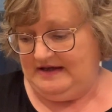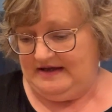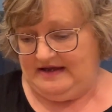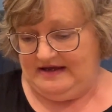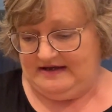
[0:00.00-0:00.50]

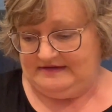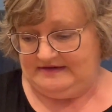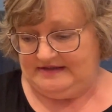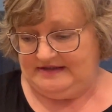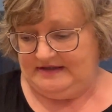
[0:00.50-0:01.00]
and
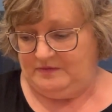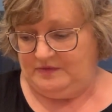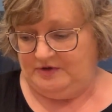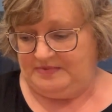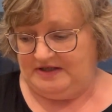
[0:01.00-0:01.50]
that it
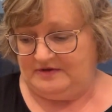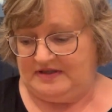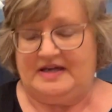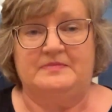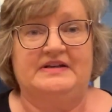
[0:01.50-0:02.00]
will be
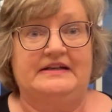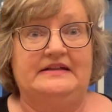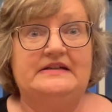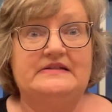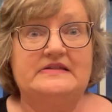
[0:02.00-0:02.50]
okay. But I
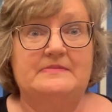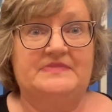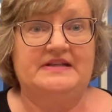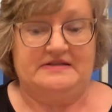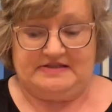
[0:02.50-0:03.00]
needed
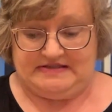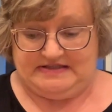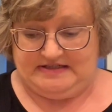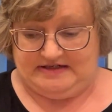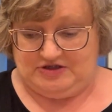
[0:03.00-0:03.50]
something to
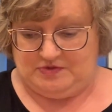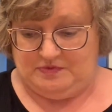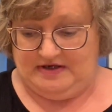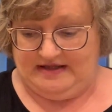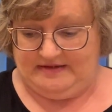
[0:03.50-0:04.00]
stitch
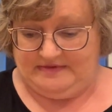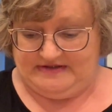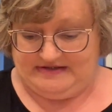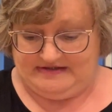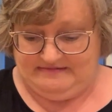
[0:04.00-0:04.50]
while I
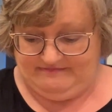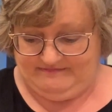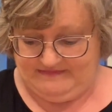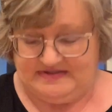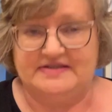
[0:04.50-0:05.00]
was
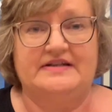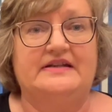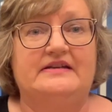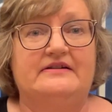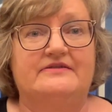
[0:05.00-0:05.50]
sitting
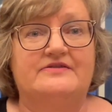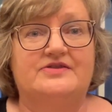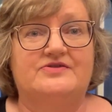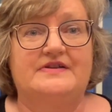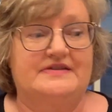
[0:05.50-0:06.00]
here
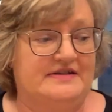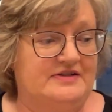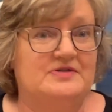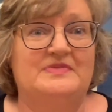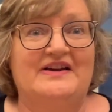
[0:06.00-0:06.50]
stressing,
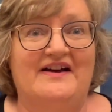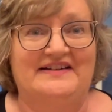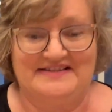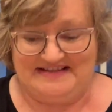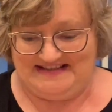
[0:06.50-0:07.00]
to be
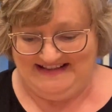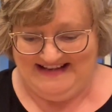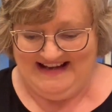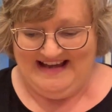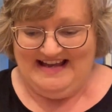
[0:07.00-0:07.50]
honest.
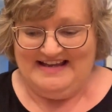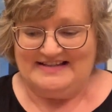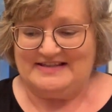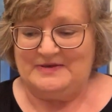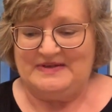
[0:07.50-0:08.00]

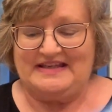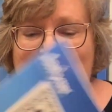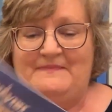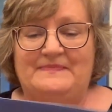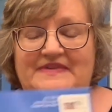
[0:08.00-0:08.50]
So
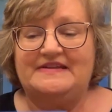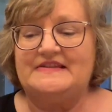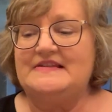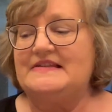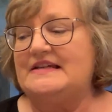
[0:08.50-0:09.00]
again,
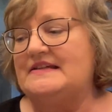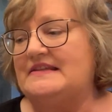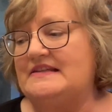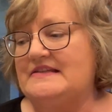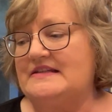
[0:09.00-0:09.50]
this is
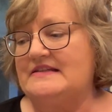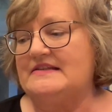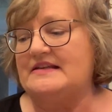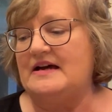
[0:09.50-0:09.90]
it. This is